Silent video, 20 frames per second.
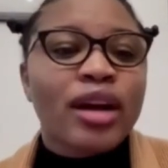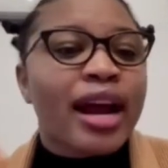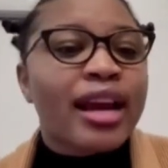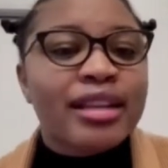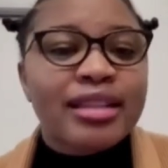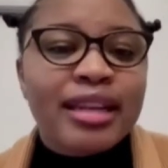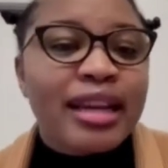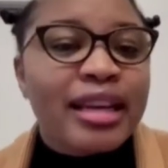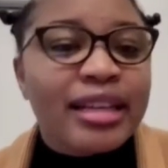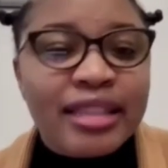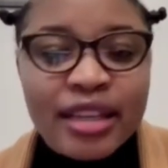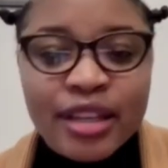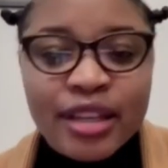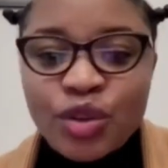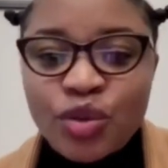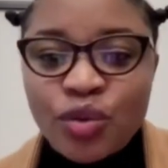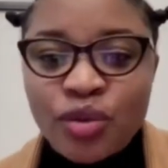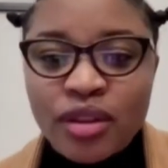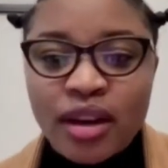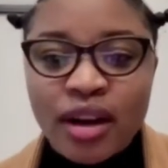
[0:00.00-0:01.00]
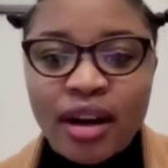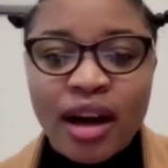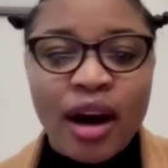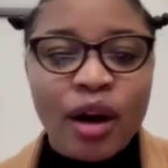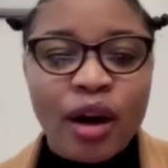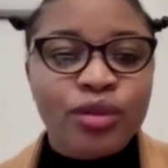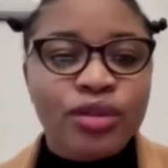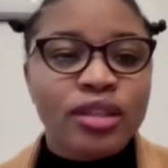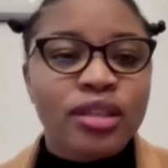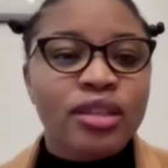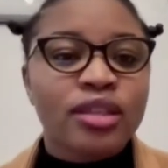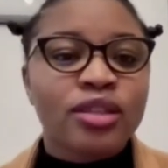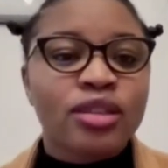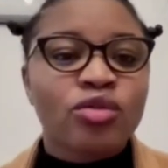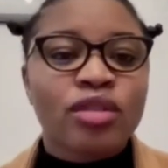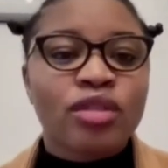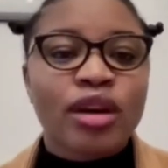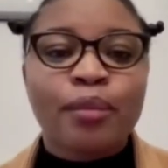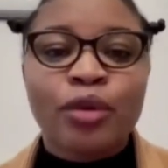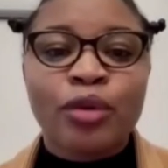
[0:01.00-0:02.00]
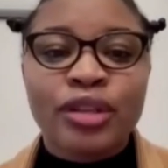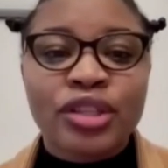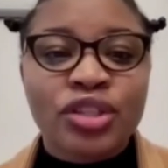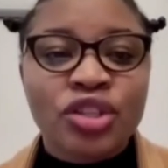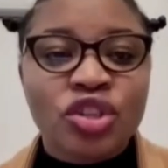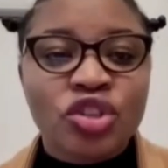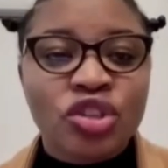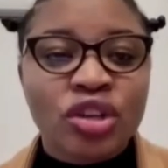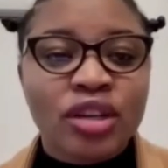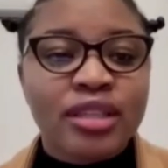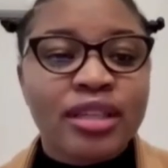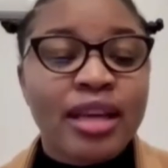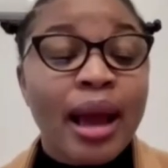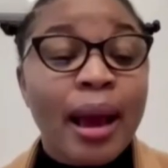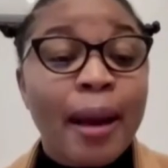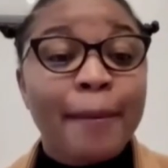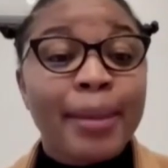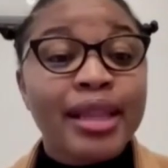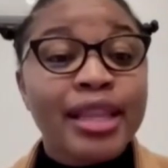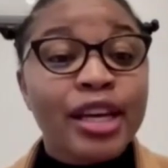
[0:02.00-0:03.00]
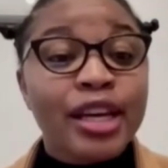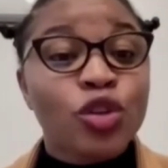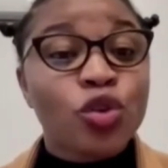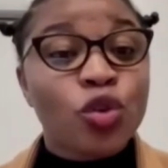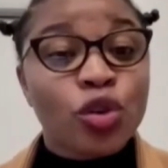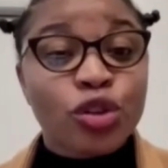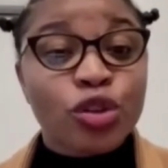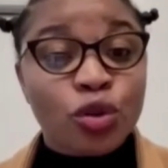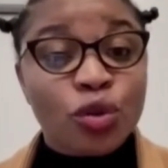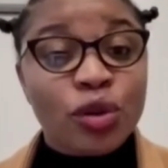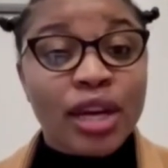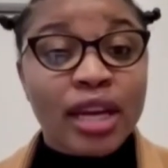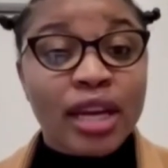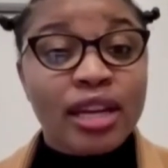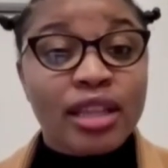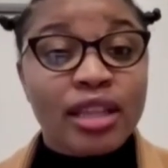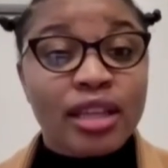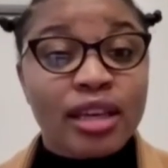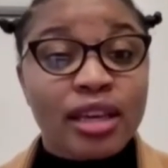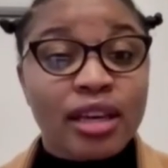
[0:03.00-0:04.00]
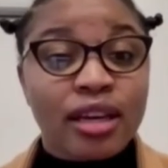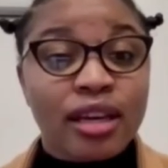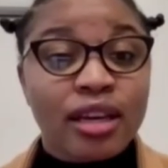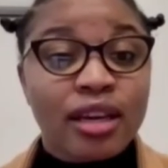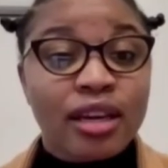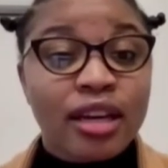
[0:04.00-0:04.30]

write letters to their counties, to their politicians, but they're not doing anything.